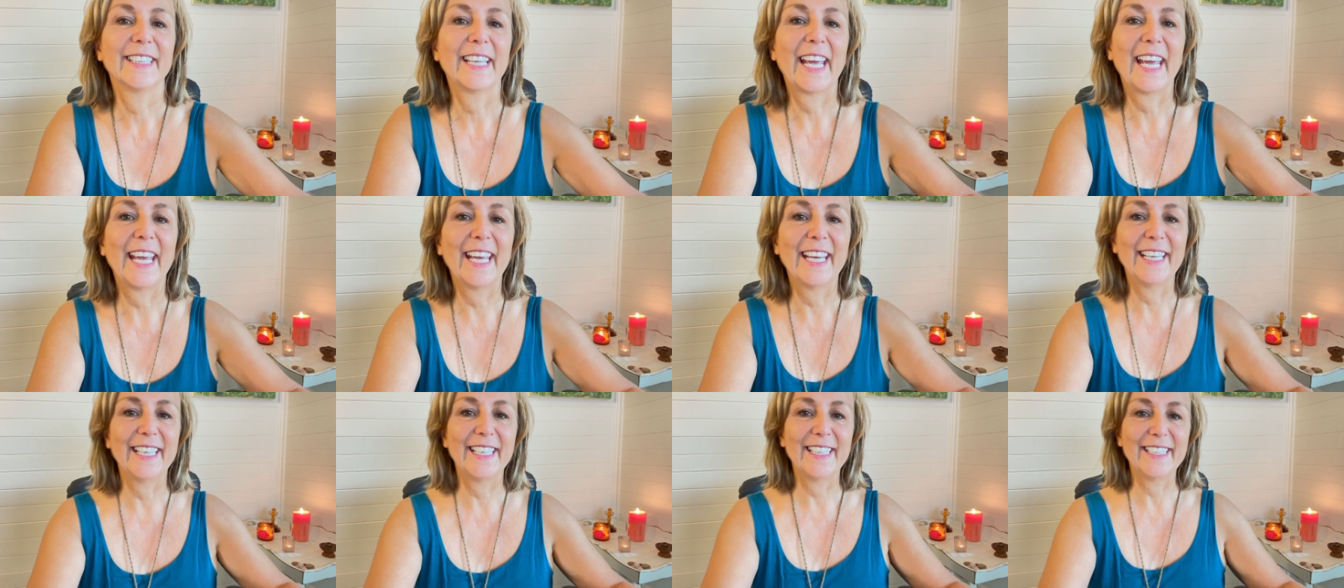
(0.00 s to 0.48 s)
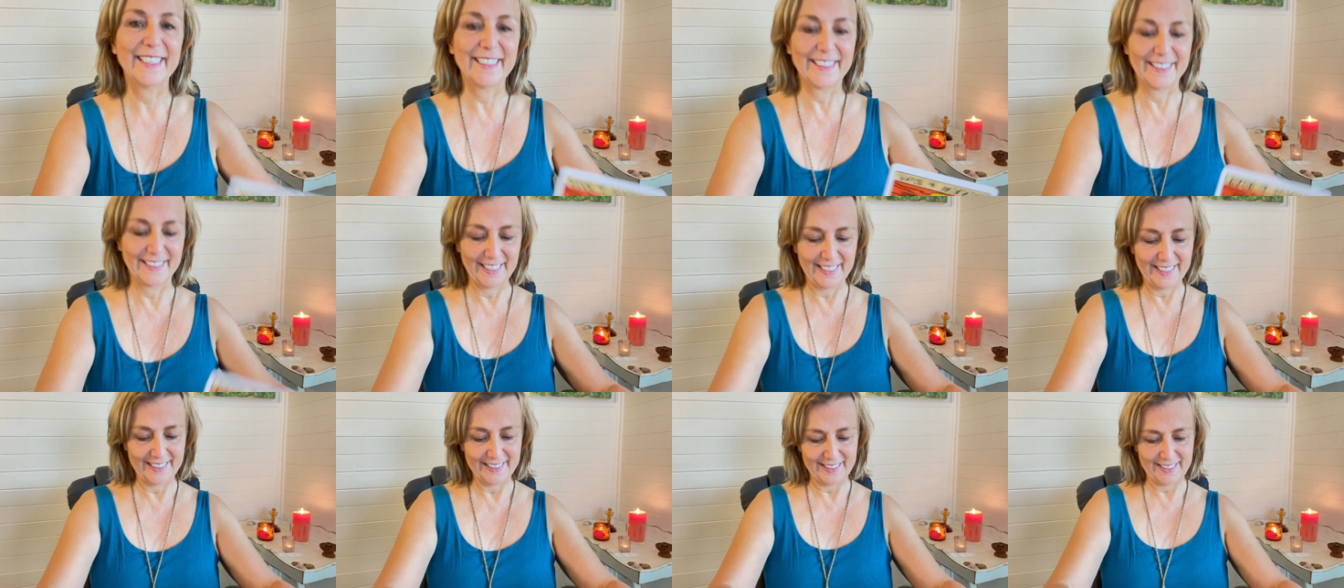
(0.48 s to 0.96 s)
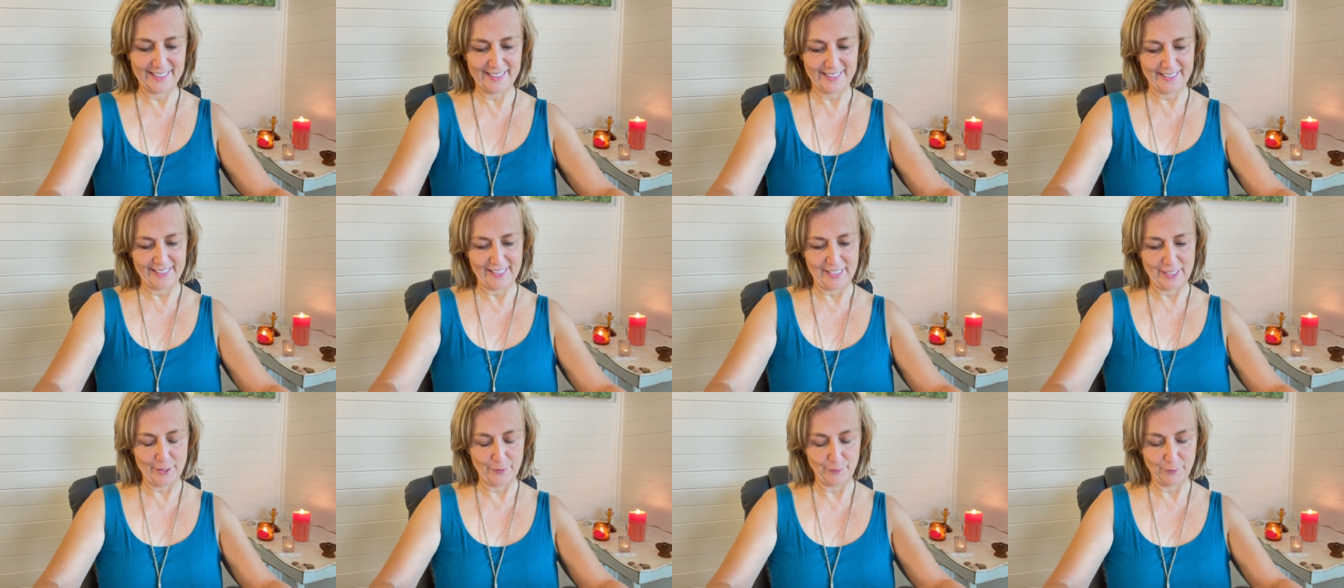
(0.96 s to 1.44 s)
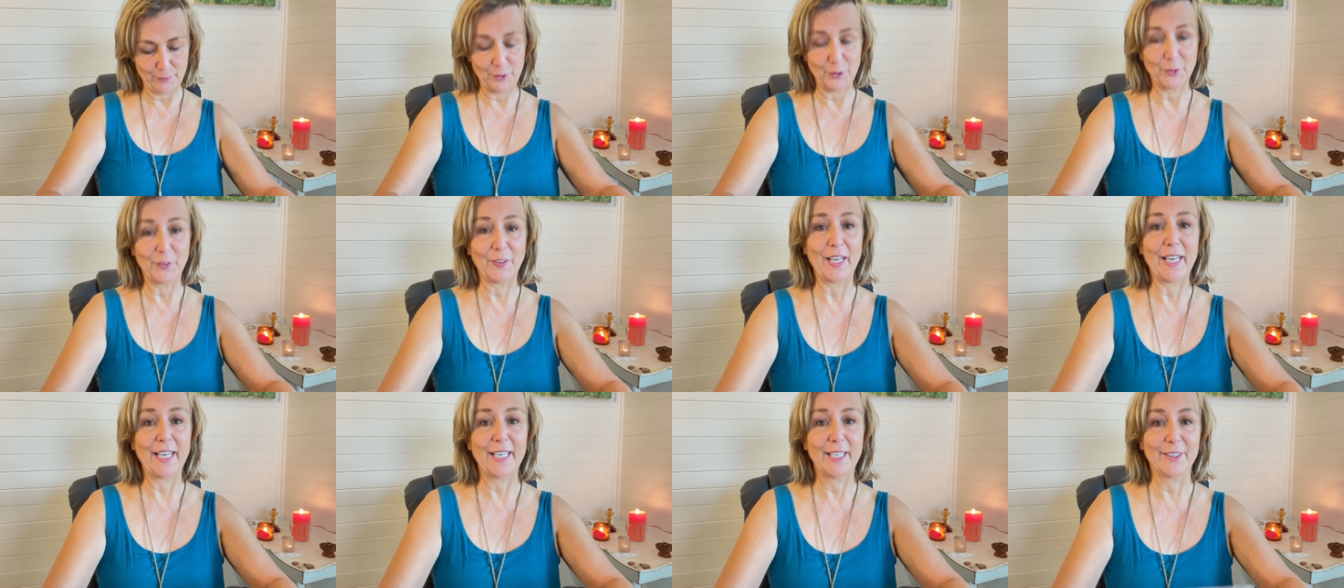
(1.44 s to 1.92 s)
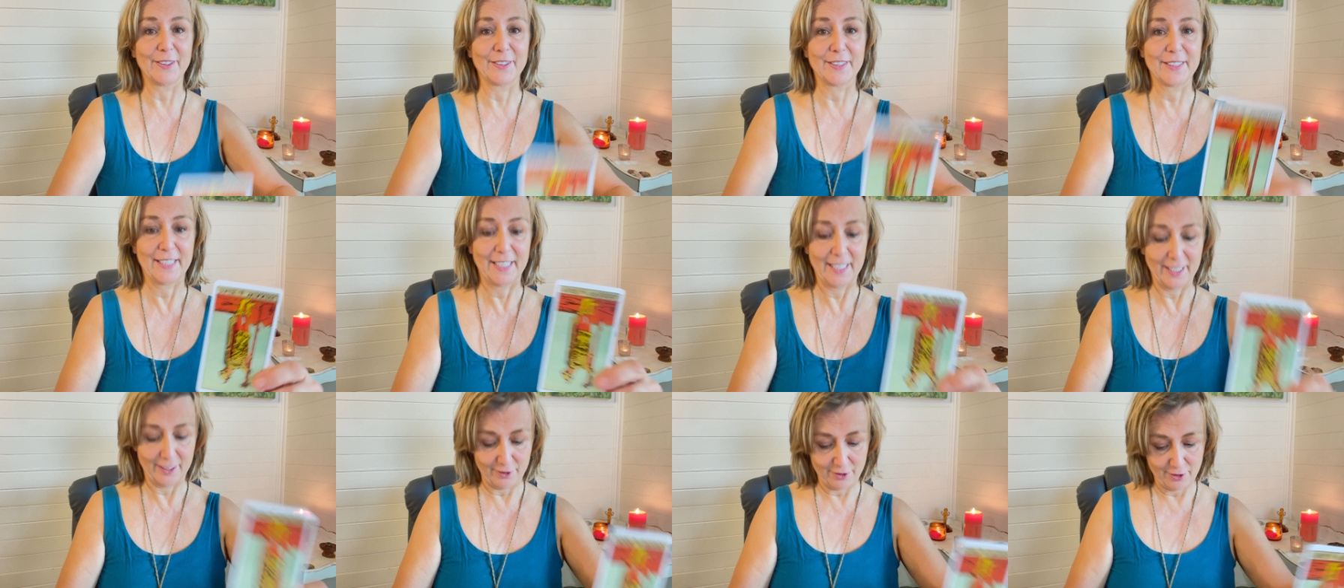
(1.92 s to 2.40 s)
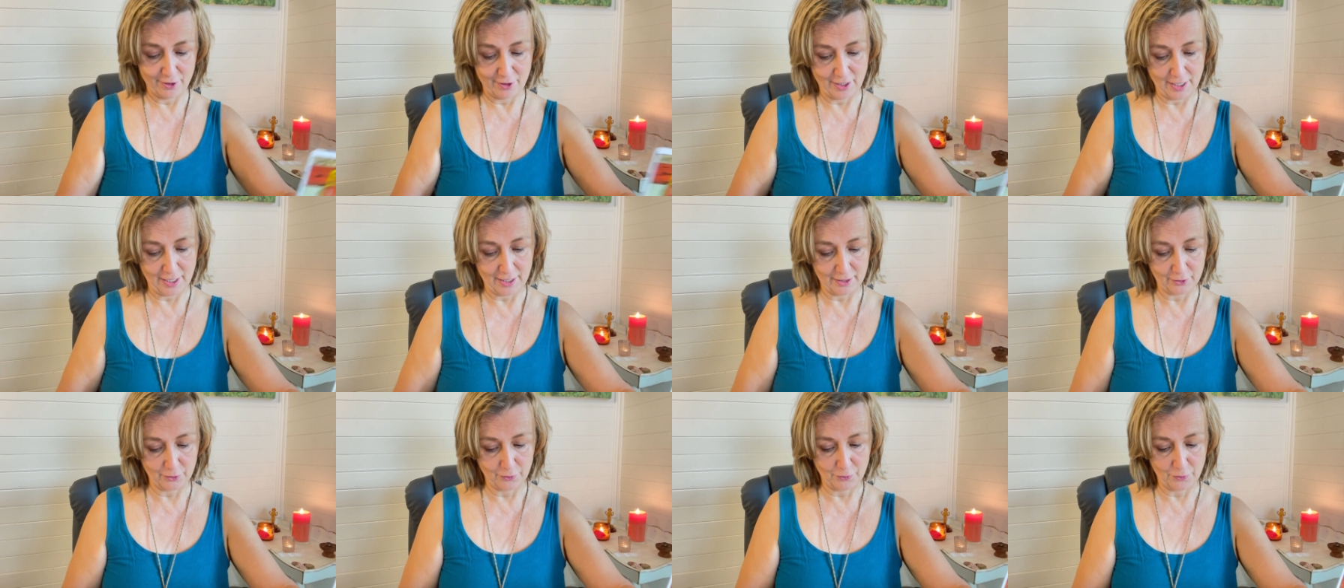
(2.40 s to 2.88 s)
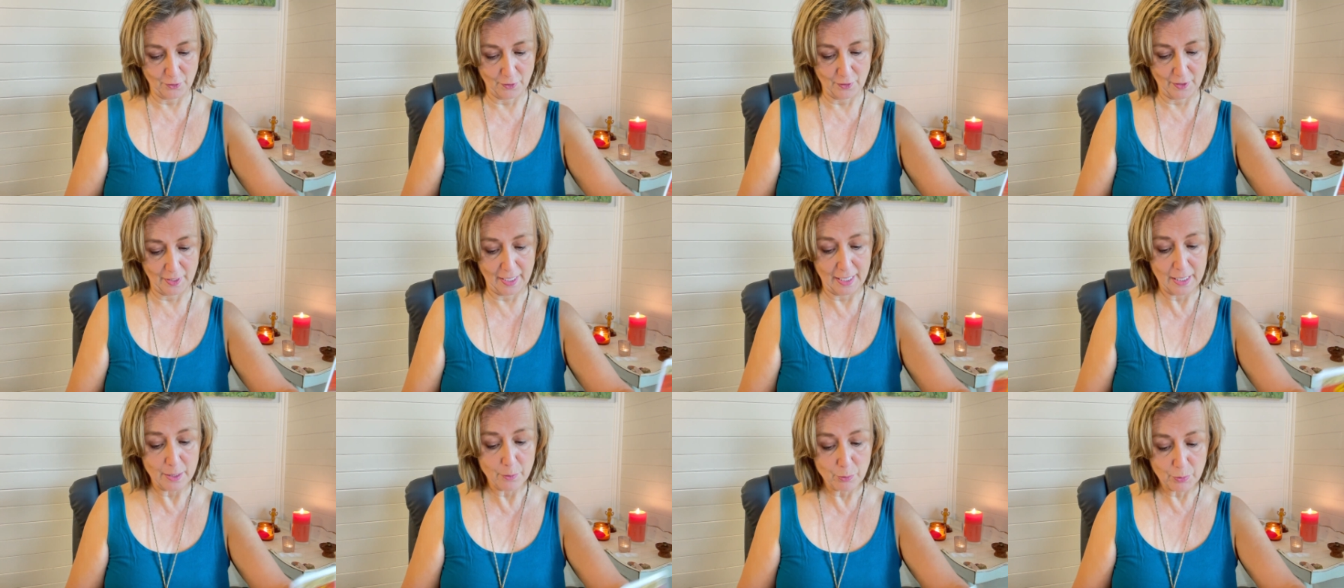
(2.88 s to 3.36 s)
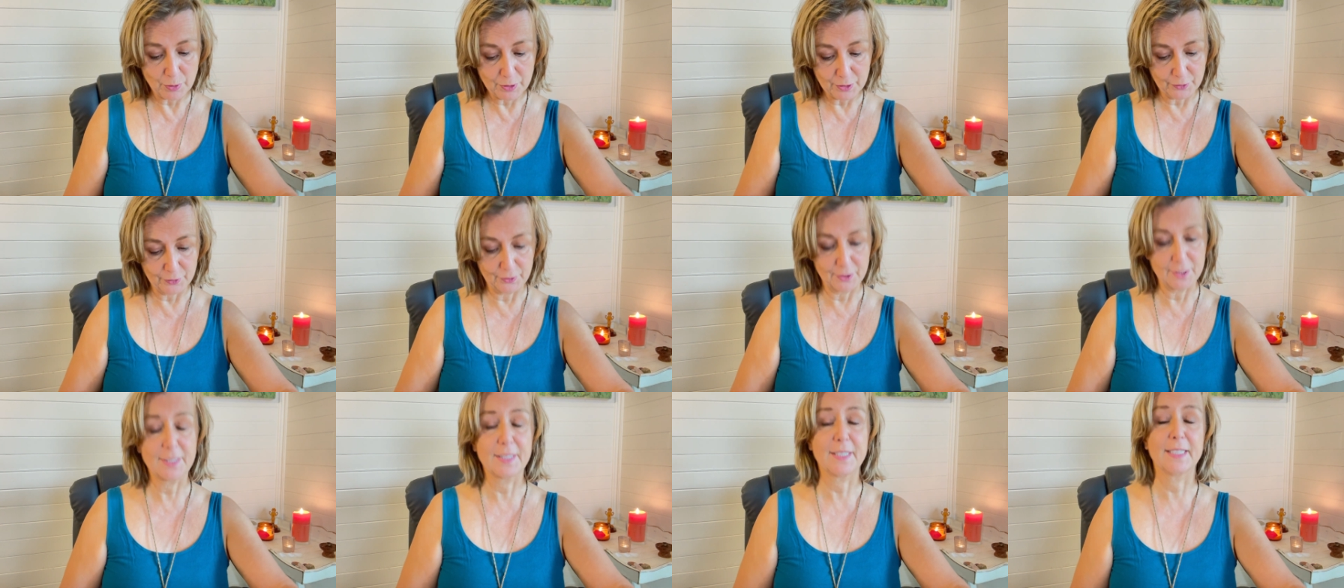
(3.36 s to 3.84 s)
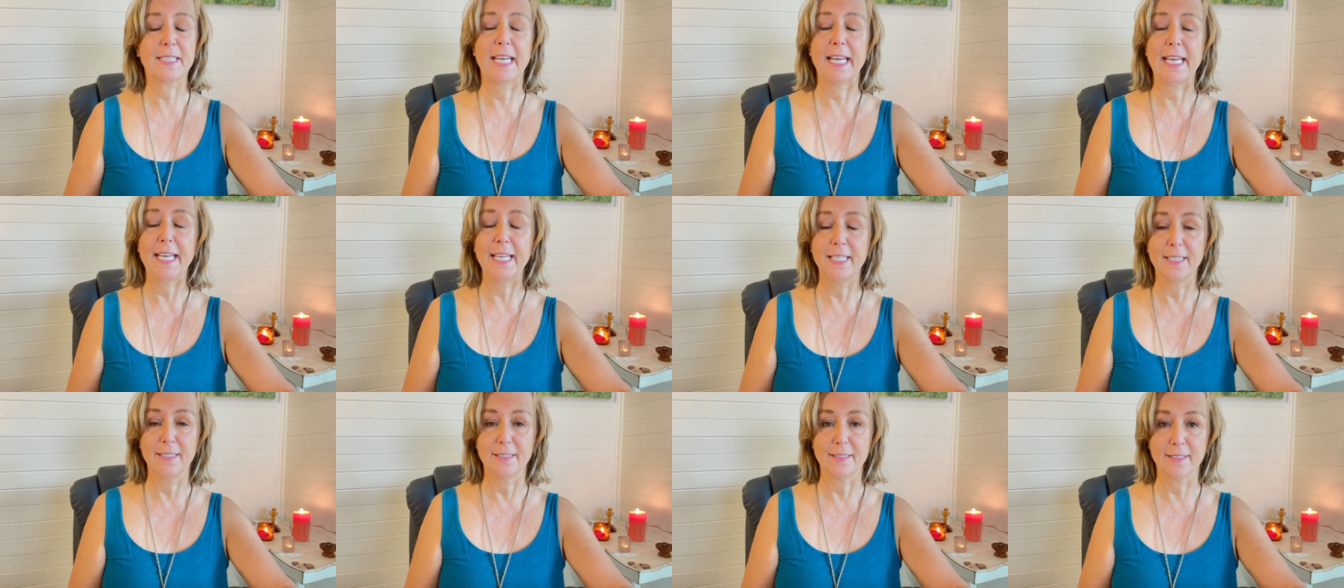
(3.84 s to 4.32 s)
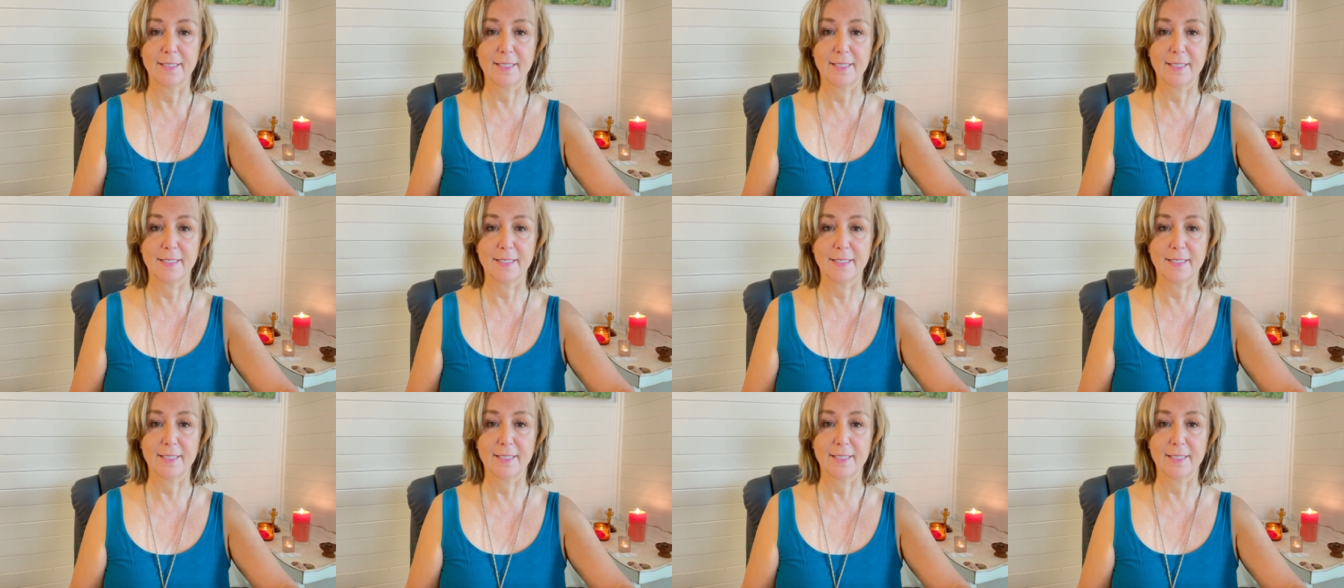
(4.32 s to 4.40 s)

Hey, it's um, today your tarot card for April the 10th,